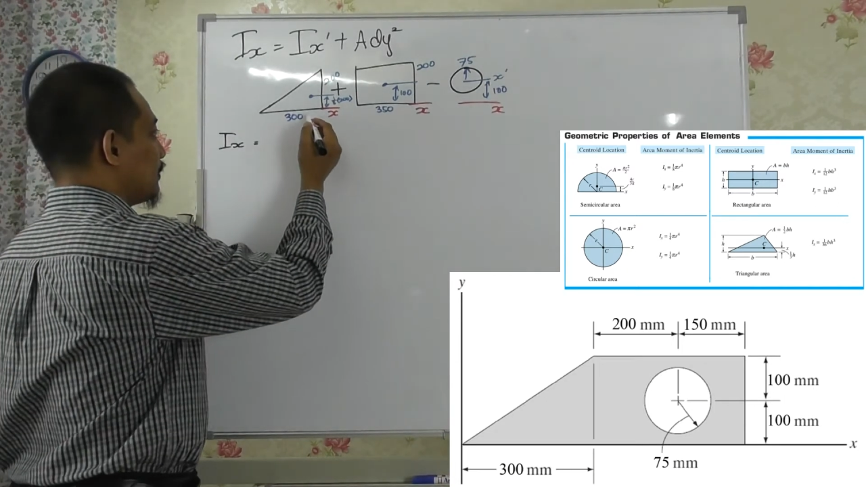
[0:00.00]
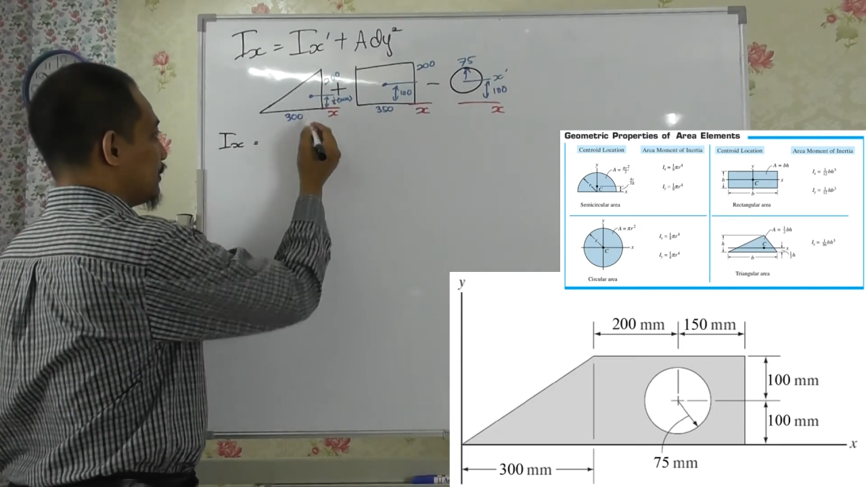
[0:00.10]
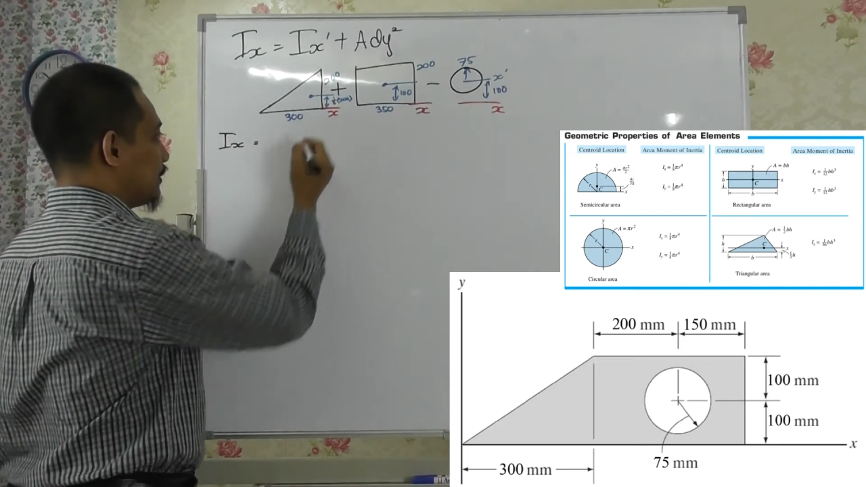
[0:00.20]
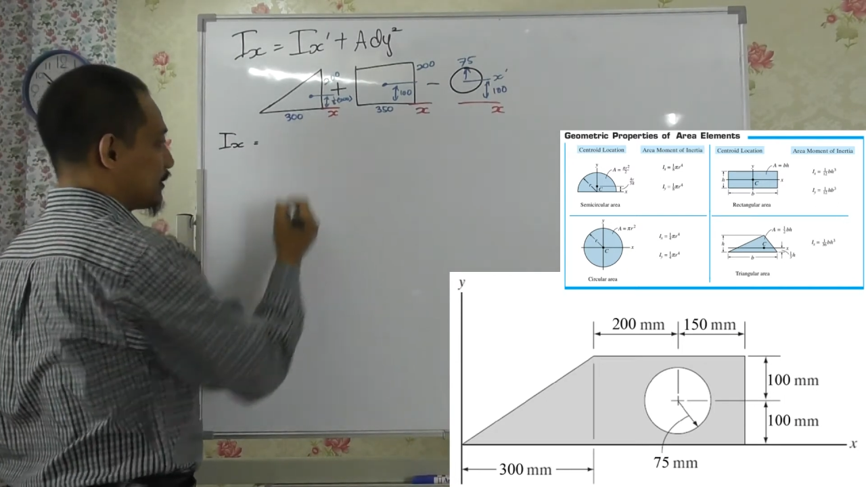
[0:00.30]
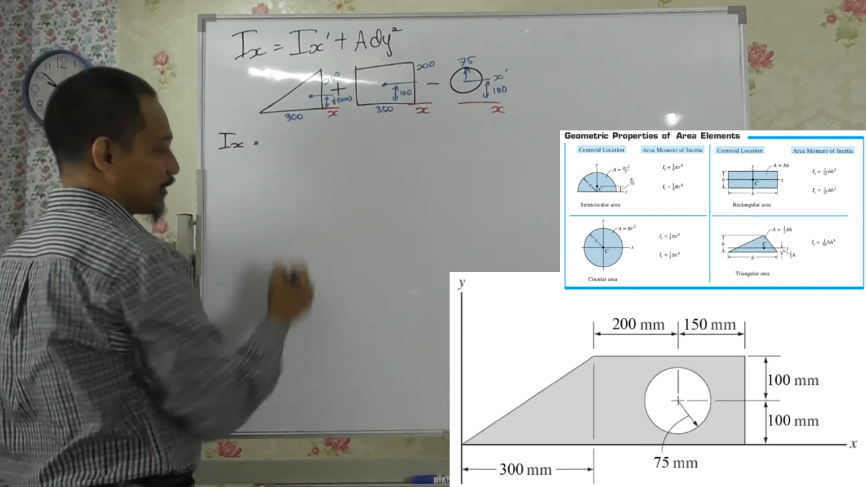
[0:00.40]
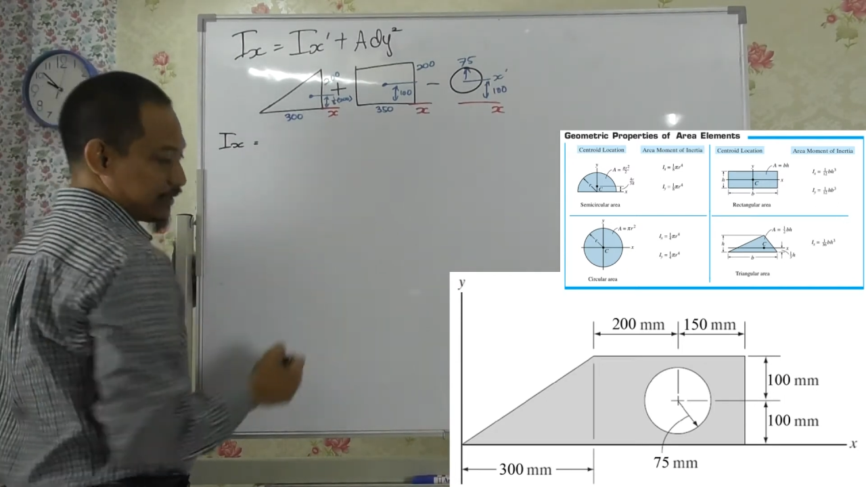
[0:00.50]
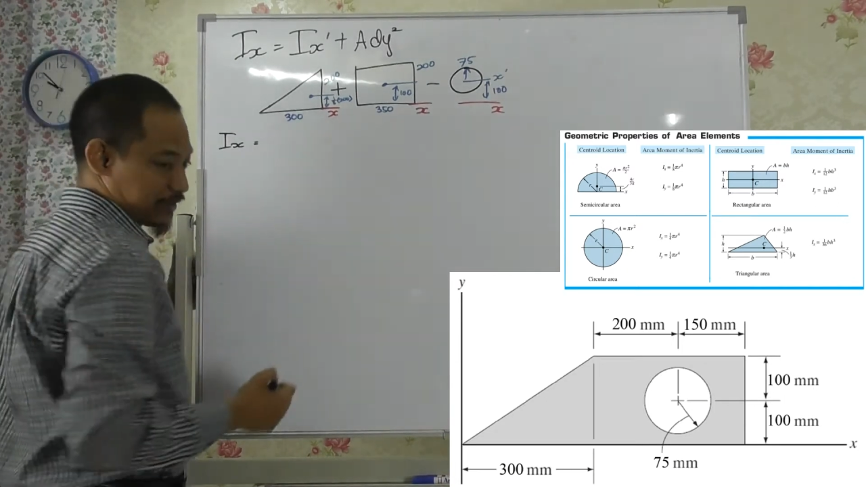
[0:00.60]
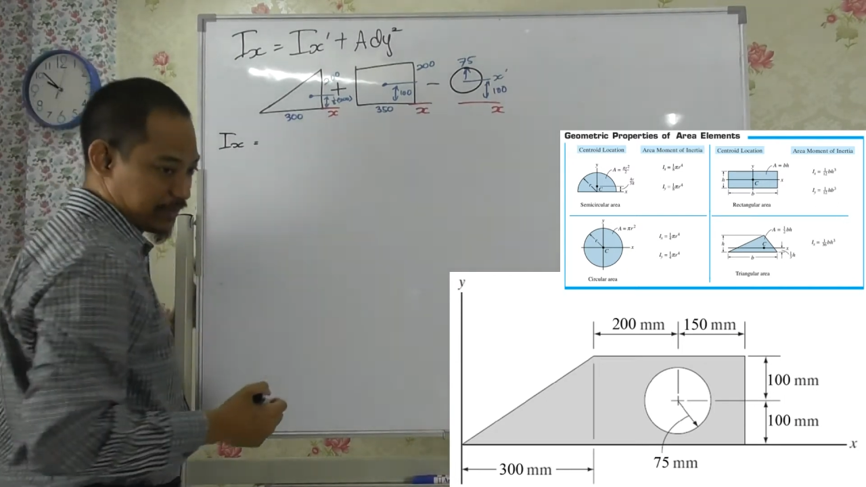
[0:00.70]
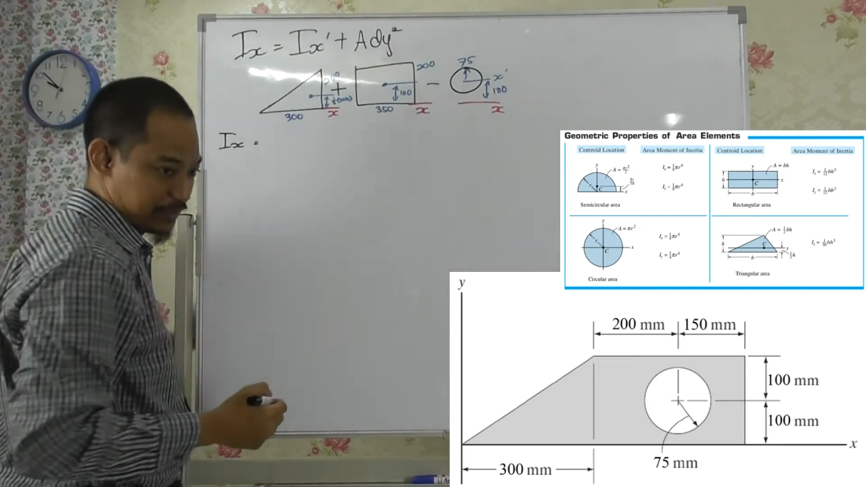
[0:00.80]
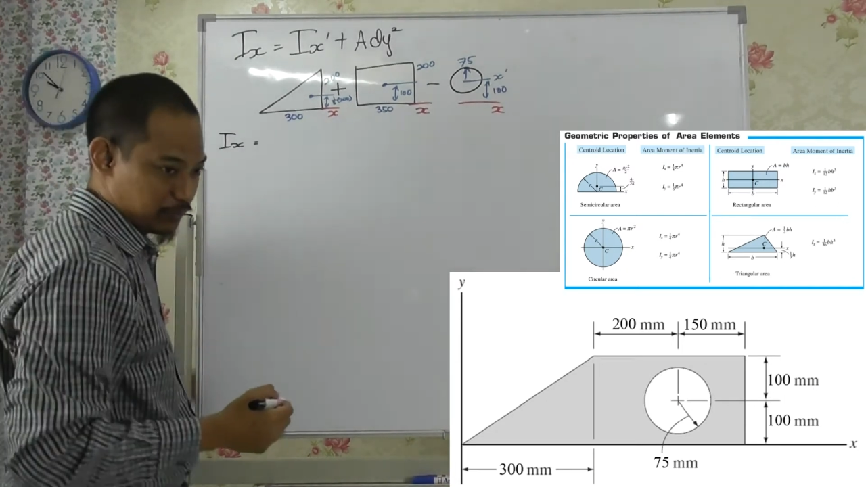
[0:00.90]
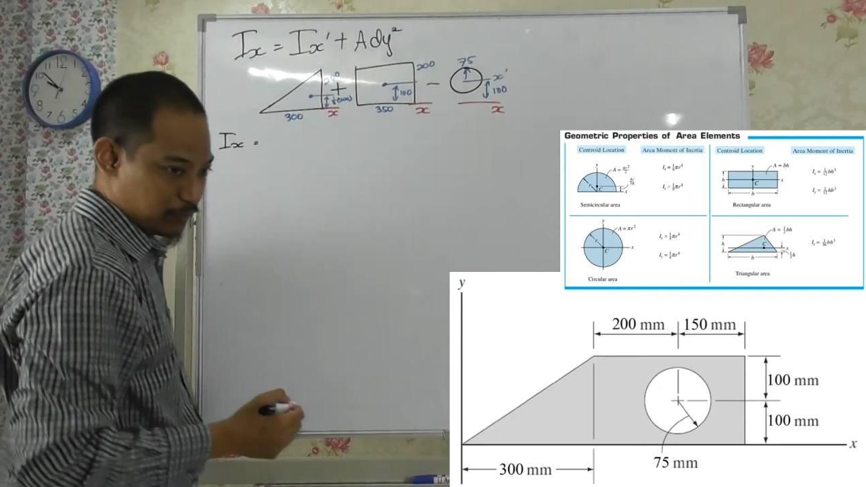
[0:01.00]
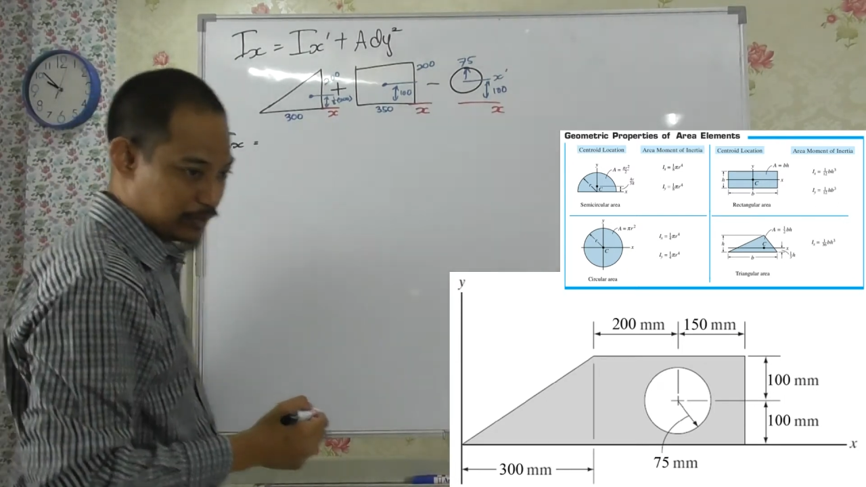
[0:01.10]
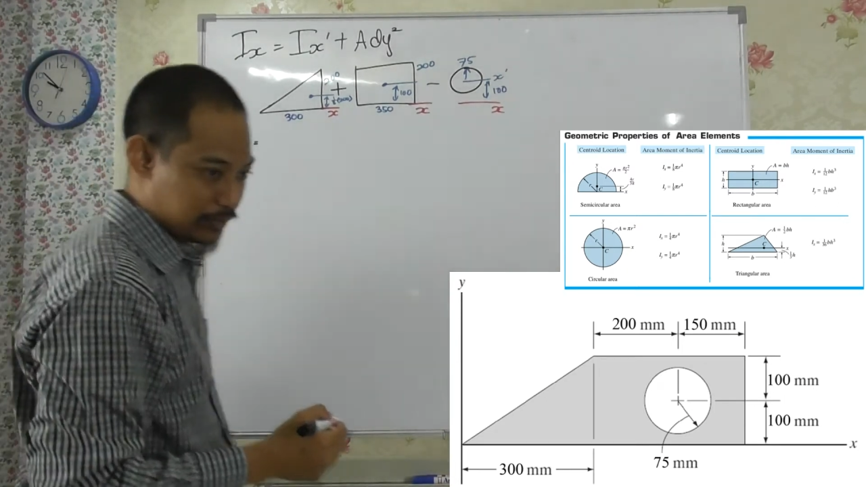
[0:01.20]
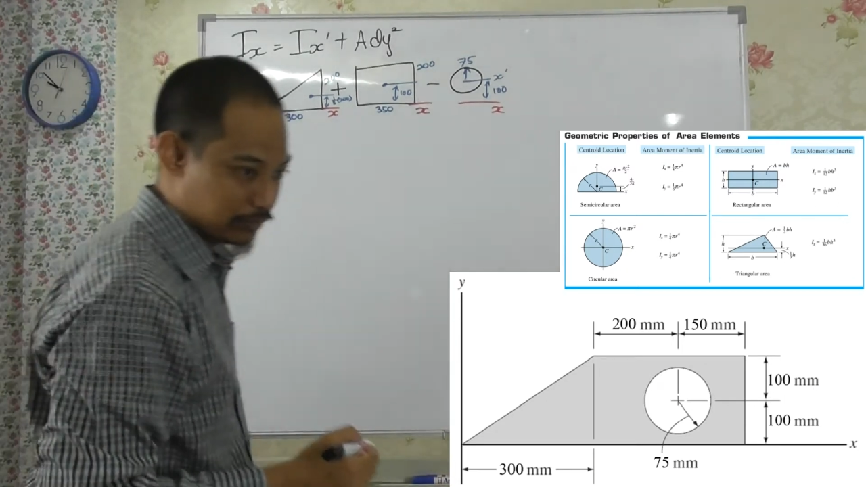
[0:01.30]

in this case, again 1